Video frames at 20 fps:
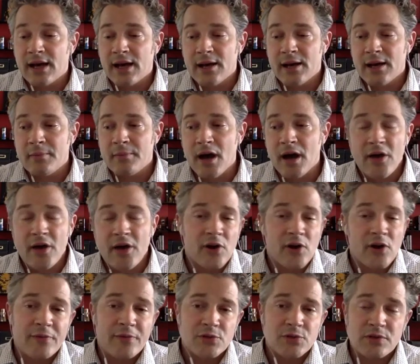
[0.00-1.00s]
other
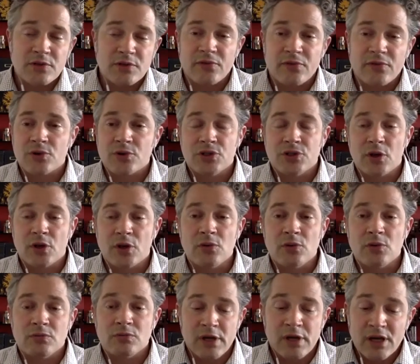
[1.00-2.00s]
officers on the force don't